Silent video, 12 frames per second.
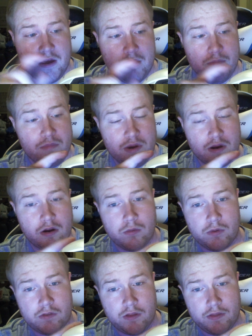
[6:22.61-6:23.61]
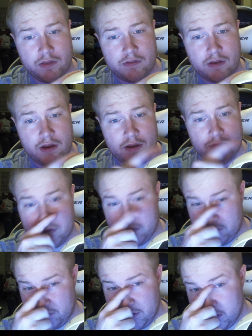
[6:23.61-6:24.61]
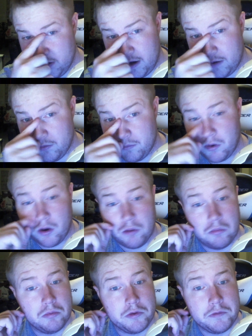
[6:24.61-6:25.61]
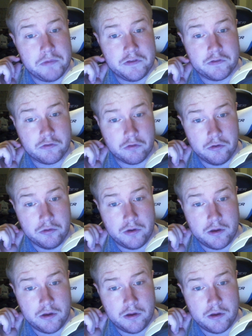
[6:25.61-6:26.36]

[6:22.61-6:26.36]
Mirror what's on this side, because if they did, I would probably be screwed,